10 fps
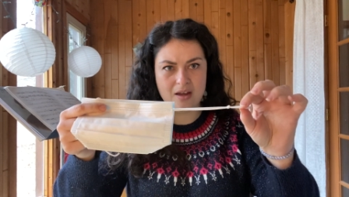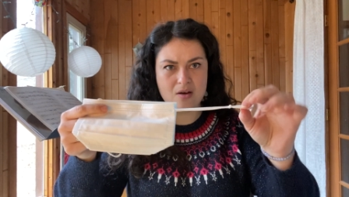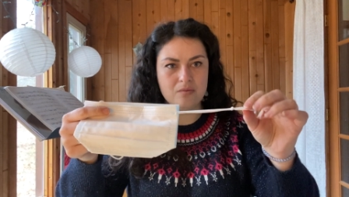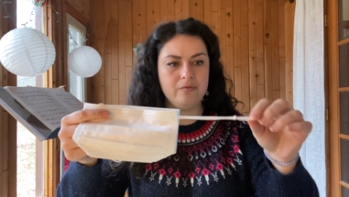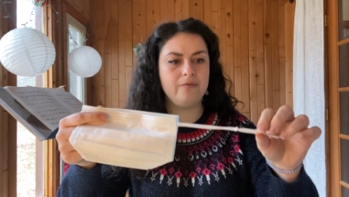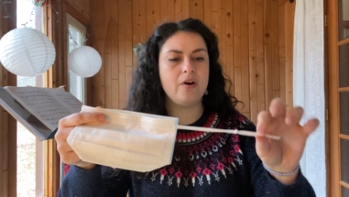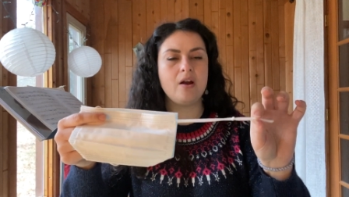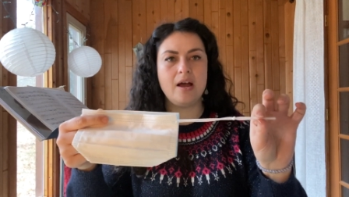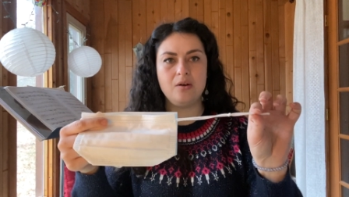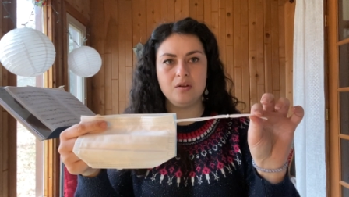how
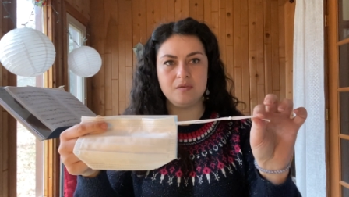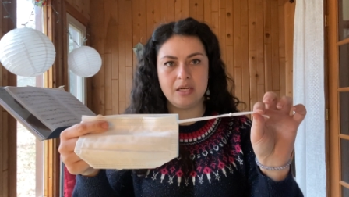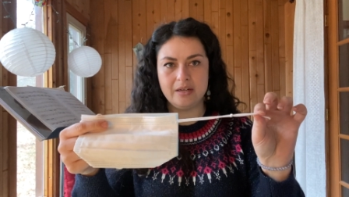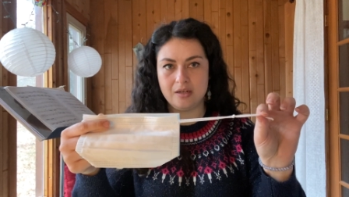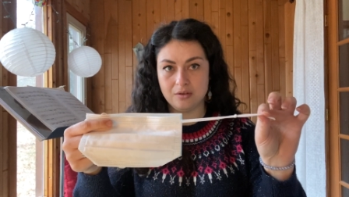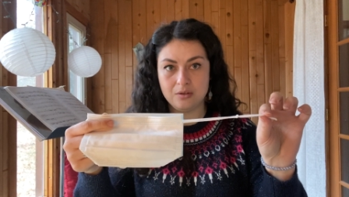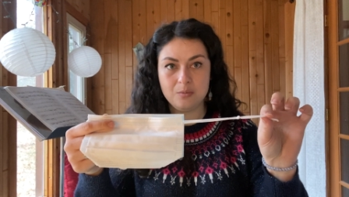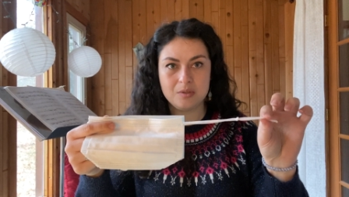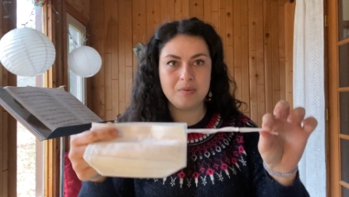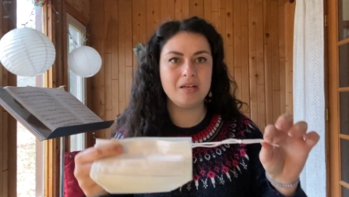far out you've tied an ear
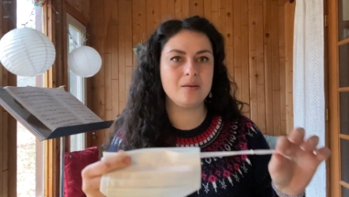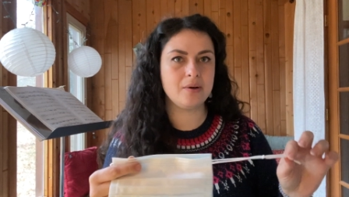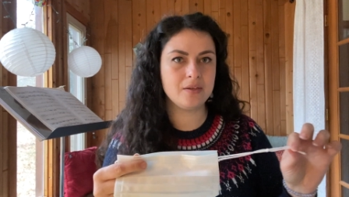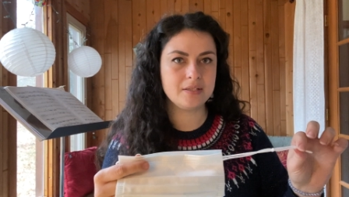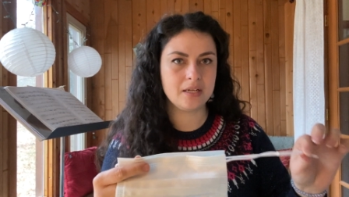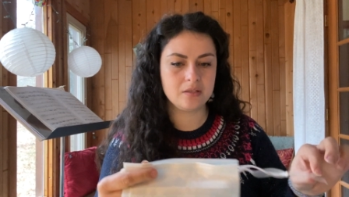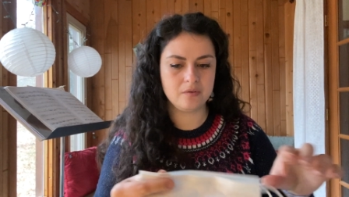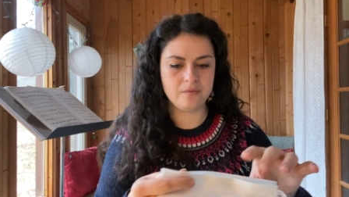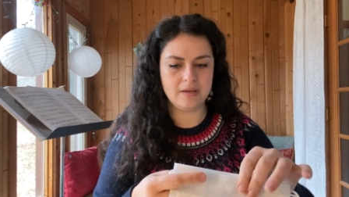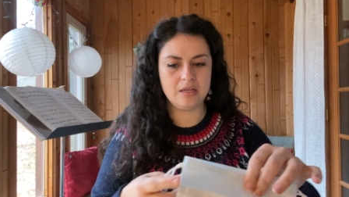loop depending upon the size of
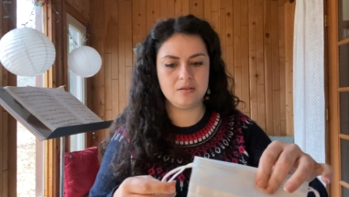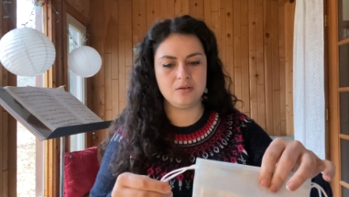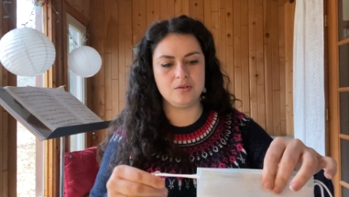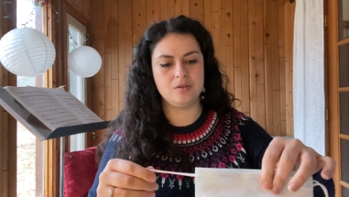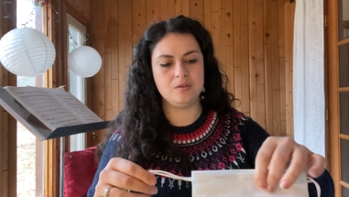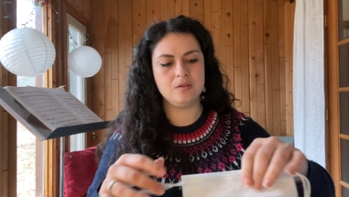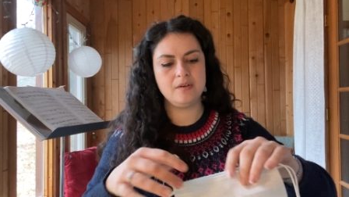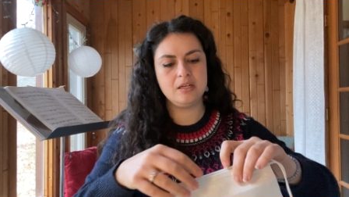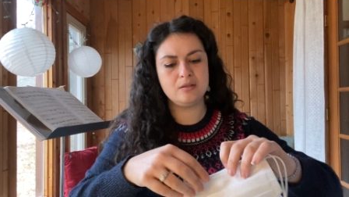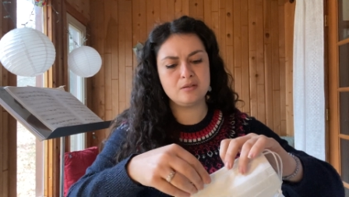your face or your student's
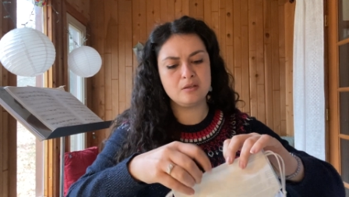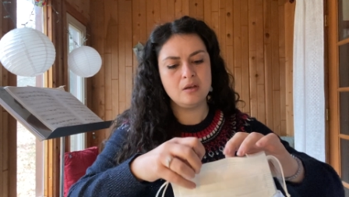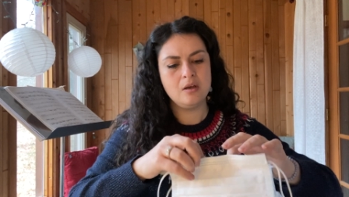face.